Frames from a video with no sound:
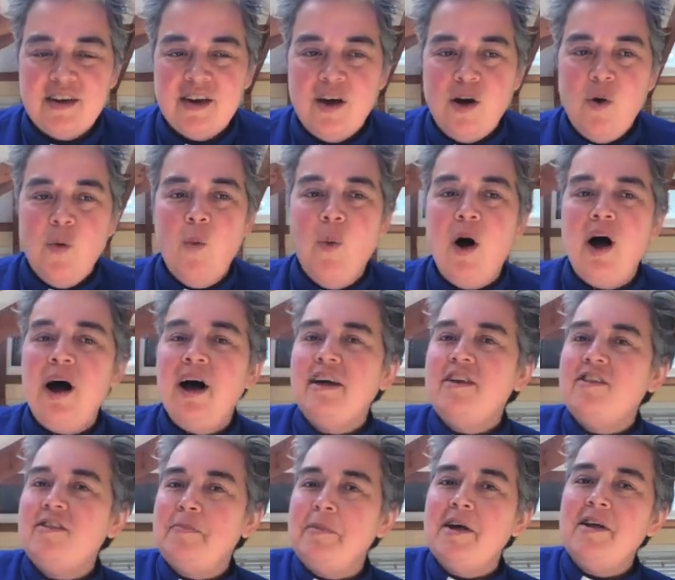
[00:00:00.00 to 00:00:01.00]
Why
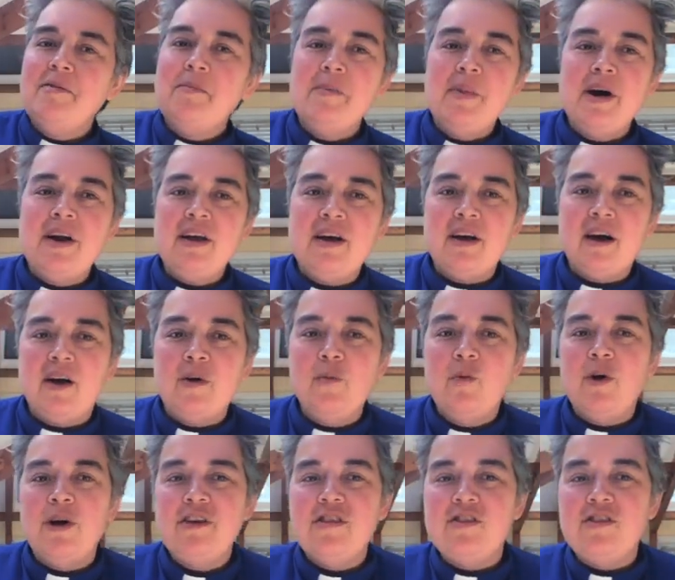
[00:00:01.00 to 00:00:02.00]
spend money on
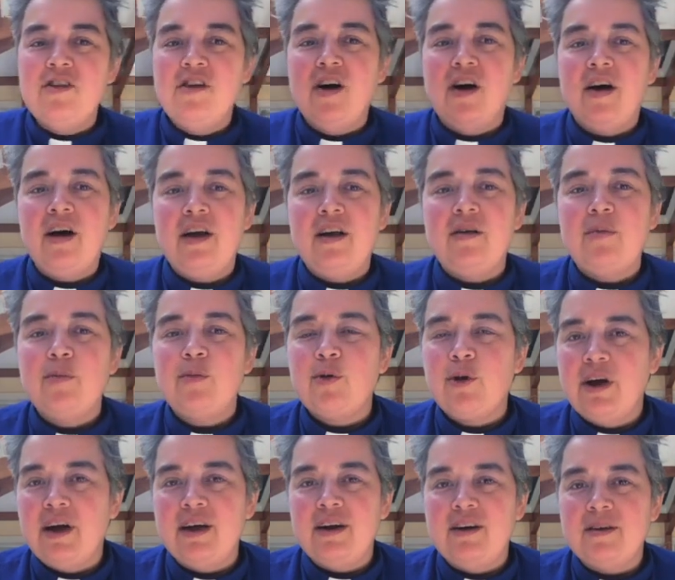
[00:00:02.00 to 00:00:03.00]
what is not
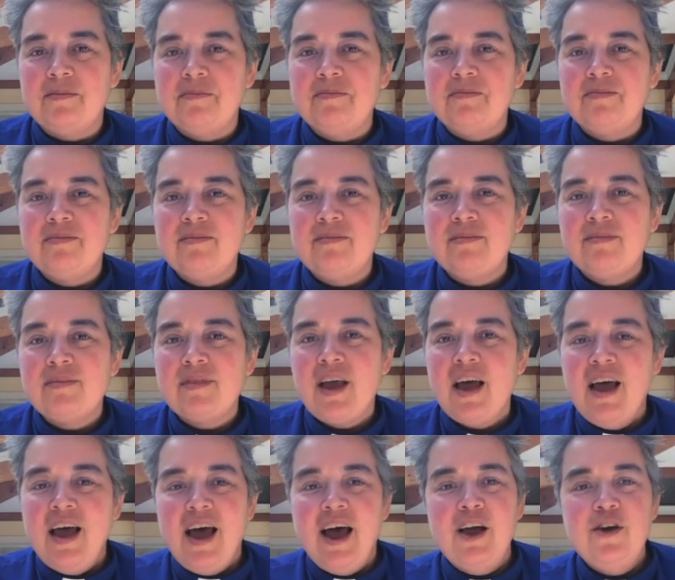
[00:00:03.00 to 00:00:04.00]
bread,
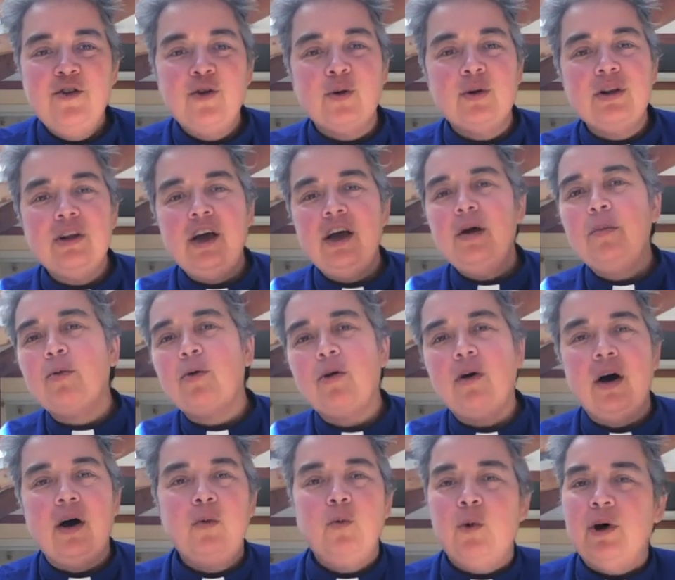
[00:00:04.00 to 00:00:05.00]
and your labor
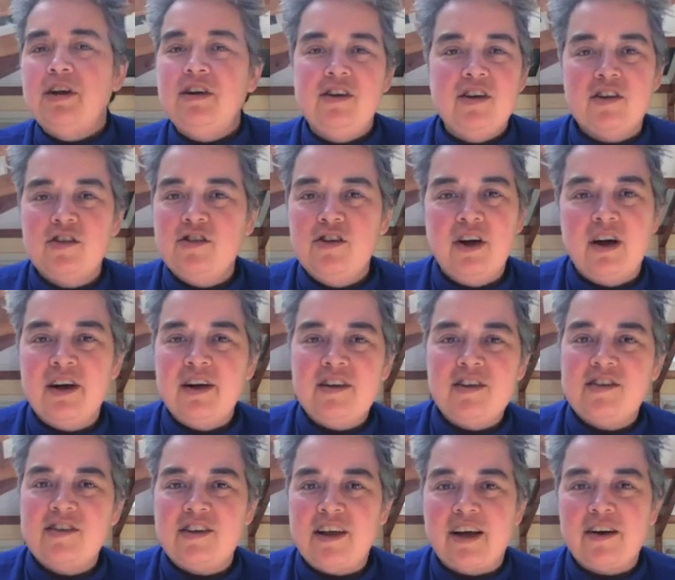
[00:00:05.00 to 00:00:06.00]
on what does not
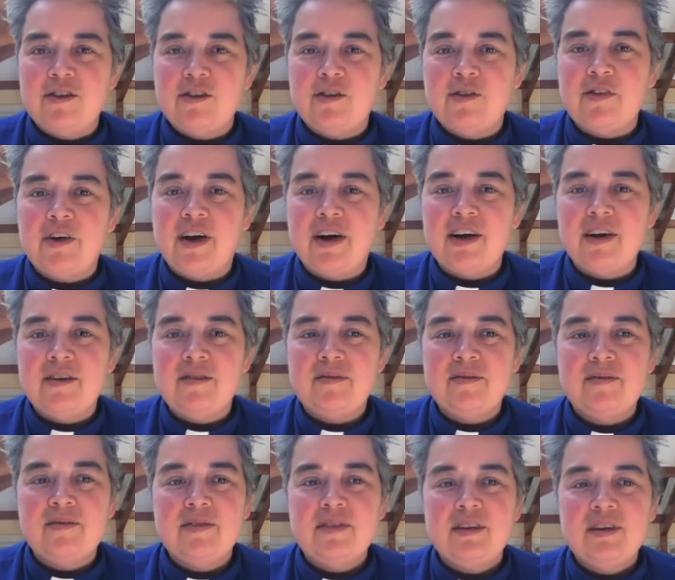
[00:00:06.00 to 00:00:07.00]
satisfy?
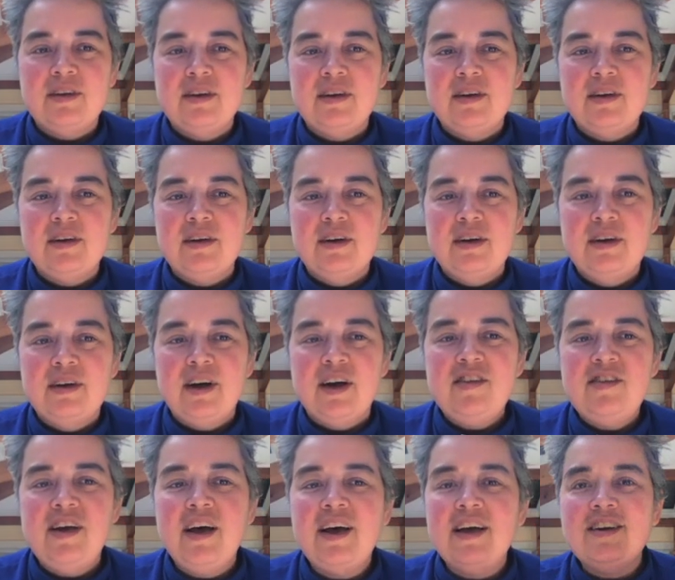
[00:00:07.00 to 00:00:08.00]

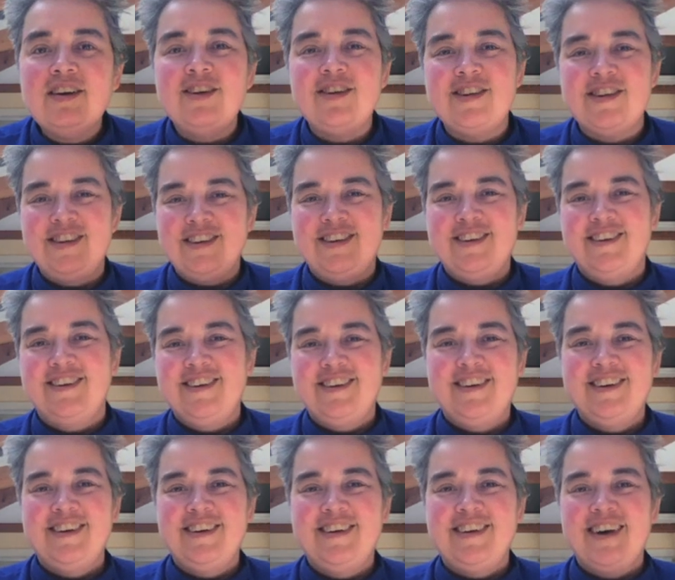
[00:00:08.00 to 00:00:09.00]
Attend
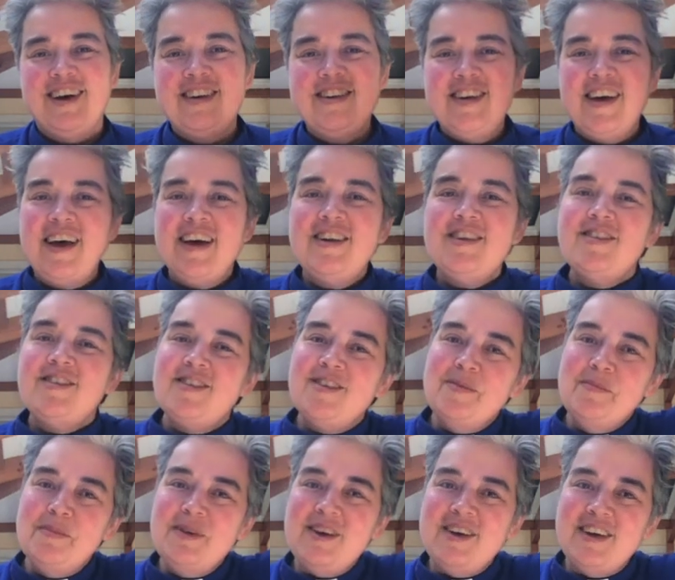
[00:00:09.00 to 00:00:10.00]
to
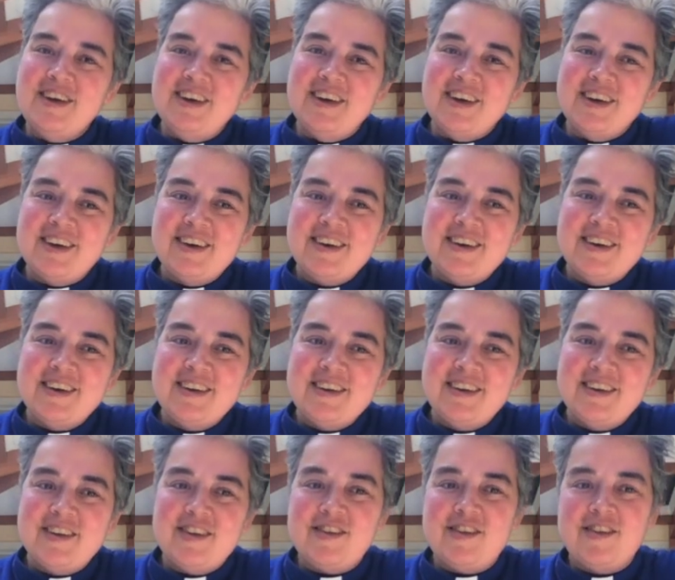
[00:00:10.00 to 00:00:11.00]
me,"
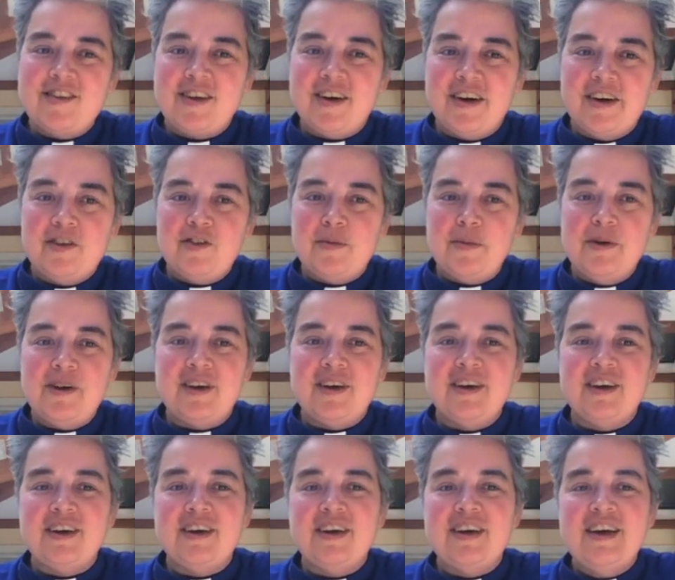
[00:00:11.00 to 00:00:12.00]
this is God speaking,
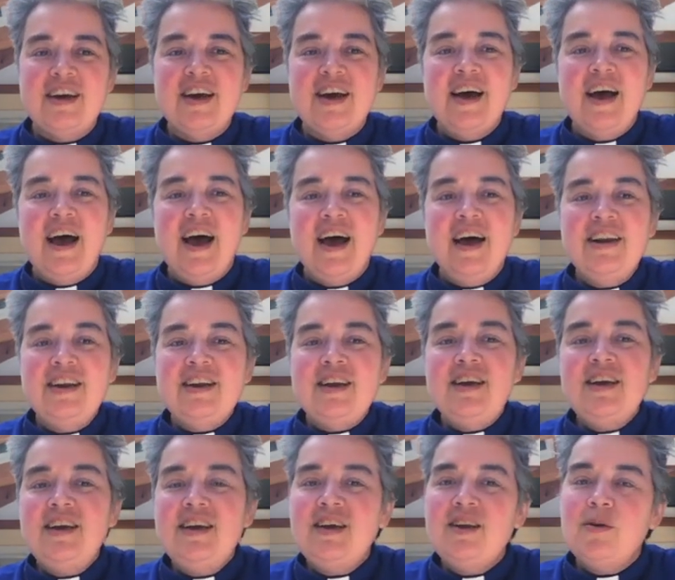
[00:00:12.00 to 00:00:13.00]
"and
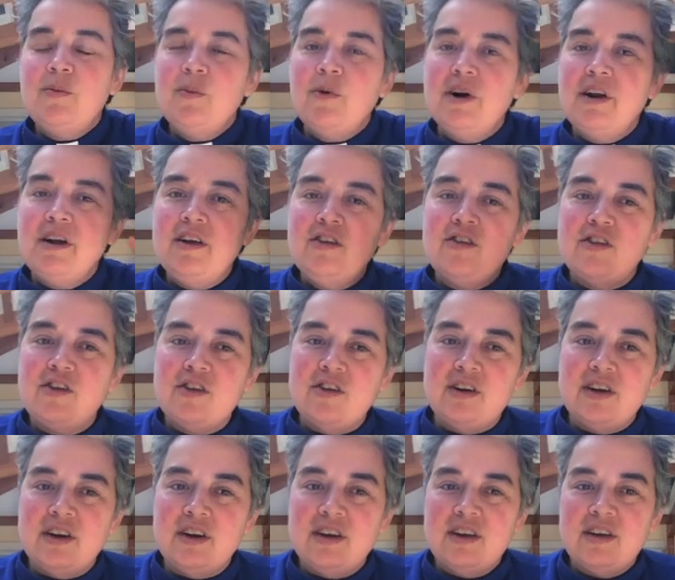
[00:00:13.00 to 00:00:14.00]
eat what is
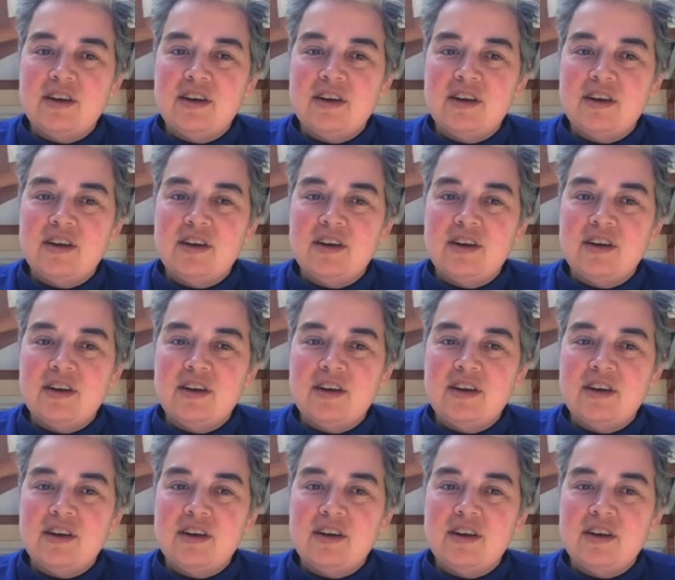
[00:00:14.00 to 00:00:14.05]
good,